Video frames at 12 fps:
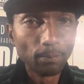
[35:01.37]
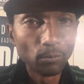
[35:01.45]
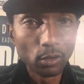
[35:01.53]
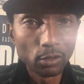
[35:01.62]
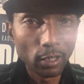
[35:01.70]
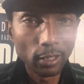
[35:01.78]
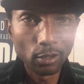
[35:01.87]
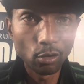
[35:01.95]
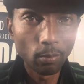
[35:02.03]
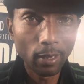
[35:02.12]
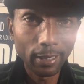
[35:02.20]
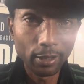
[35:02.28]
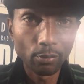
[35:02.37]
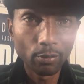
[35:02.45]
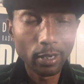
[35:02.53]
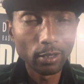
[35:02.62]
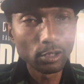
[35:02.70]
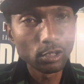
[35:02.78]
because ain't nobody
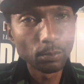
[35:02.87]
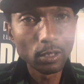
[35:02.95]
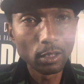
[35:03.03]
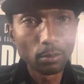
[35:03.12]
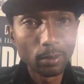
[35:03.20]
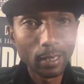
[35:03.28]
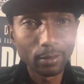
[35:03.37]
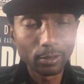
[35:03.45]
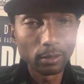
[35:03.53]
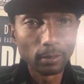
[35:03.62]
around to speak about it.